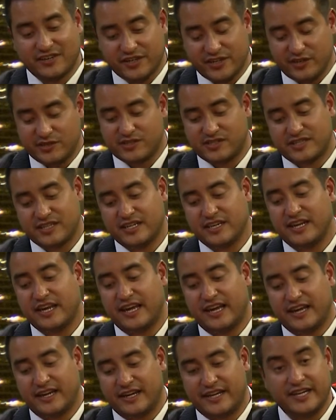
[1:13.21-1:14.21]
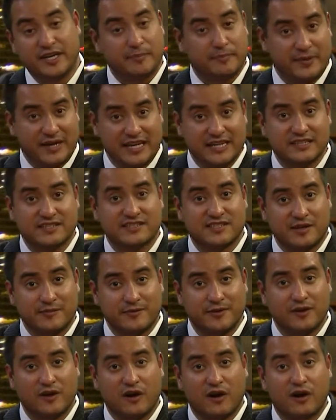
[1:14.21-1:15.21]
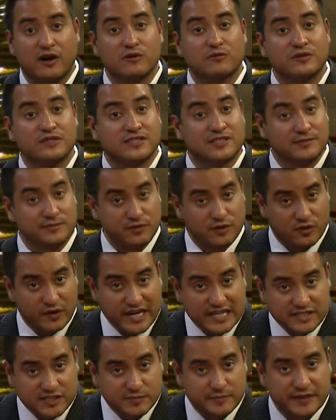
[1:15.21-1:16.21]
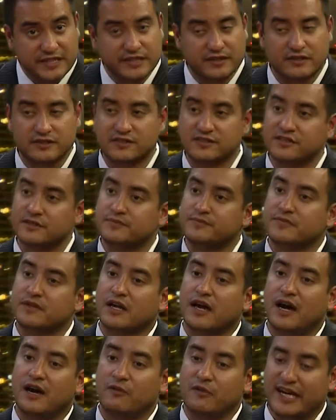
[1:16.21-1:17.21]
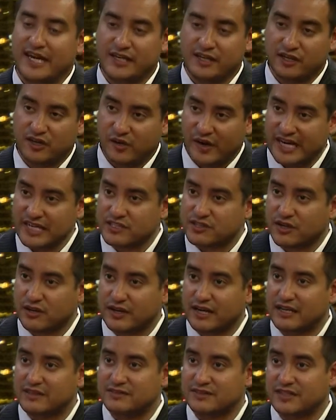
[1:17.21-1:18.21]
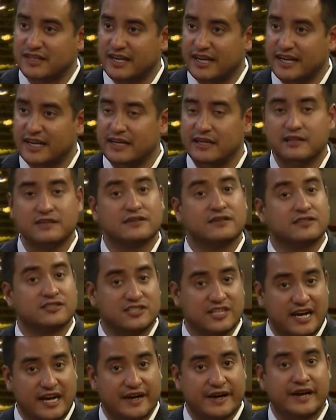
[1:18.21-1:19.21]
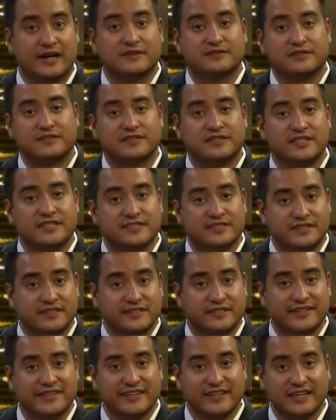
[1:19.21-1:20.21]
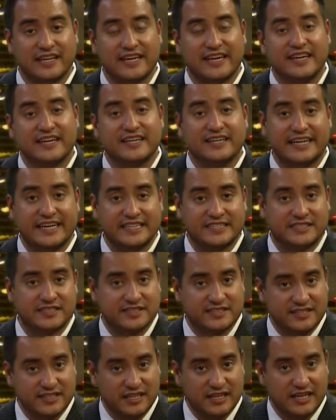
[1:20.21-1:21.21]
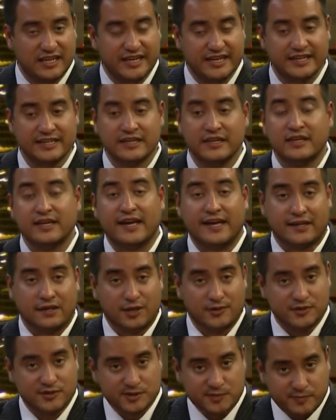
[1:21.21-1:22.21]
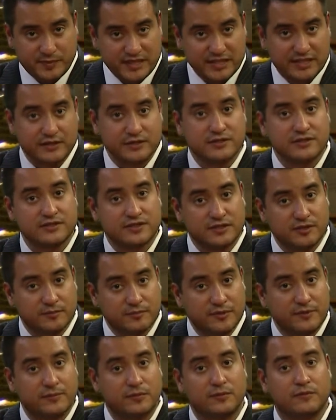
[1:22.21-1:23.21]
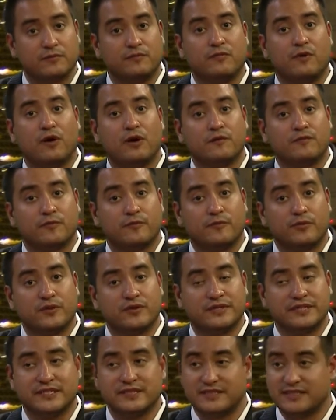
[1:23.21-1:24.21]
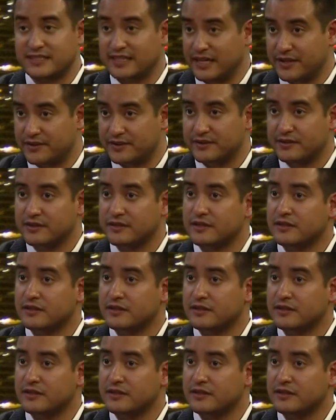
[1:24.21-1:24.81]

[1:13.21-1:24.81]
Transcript: in Houston, a, an appellate seminar with some great speakers. Uh, we had a great turnout today. Shout out to TCDLA and HCCLA and all the speakers and the people involved for putting it together